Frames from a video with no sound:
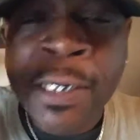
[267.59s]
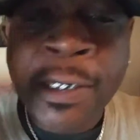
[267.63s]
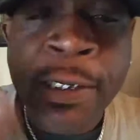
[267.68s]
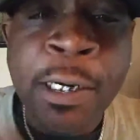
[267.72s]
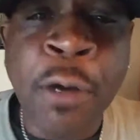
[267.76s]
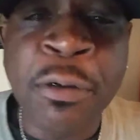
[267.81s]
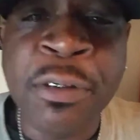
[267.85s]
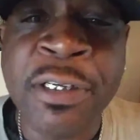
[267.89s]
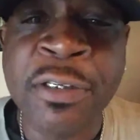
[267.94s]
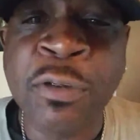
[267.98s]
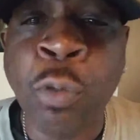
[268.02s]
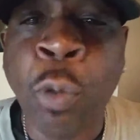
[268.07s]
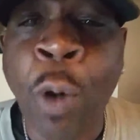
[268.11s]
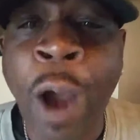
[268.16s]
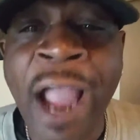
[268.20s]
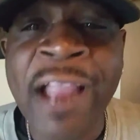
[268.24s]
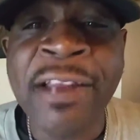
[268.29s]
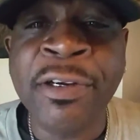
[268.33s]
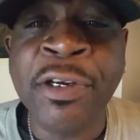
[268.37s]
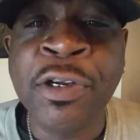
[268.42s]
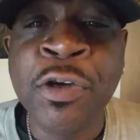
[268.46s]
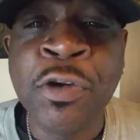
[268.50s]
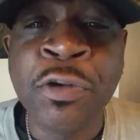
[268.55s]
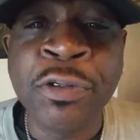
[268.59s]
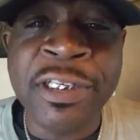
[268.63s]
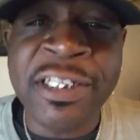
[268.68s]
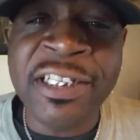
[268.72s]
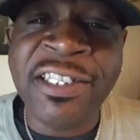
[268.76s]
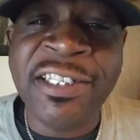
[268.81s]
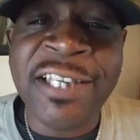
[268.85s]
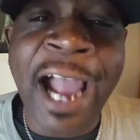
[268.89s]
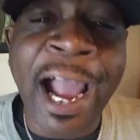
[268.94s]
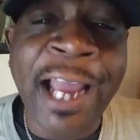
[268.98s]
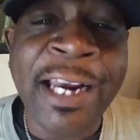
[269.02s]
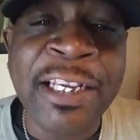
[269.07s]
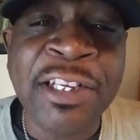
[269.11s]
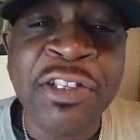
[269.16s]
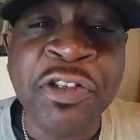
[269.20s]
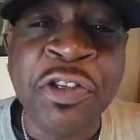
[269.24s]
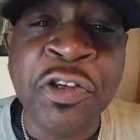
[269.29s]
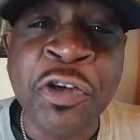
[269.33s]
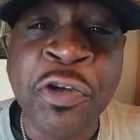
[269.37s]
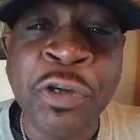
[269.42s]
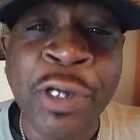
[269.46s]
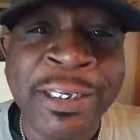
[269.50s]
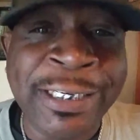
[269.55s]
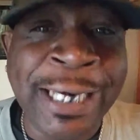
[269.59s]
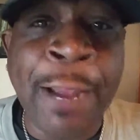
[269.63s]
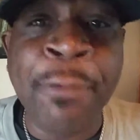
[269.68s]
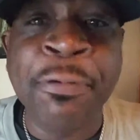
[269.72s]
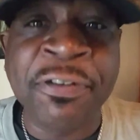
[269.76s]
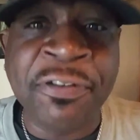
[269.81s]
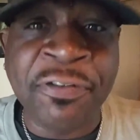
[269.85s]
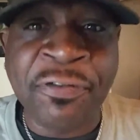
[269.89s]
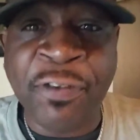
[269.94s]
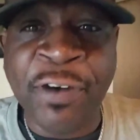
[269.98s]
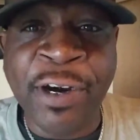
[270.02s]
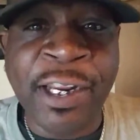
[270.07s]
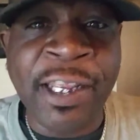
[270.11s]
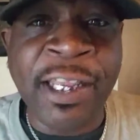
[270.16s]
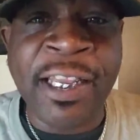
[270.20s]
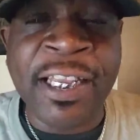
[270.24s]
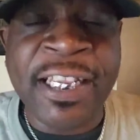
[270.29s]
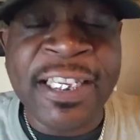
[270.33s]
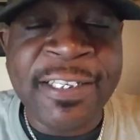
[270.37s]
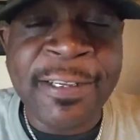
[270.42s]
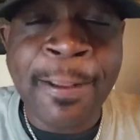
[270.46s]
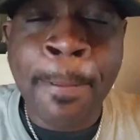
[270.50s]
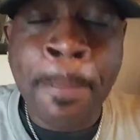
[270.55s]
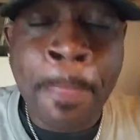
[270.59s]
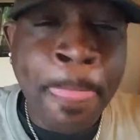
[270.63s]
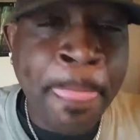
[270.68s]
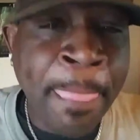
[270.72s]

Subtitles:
there was this white dude and this Chinese dude, and they was friends.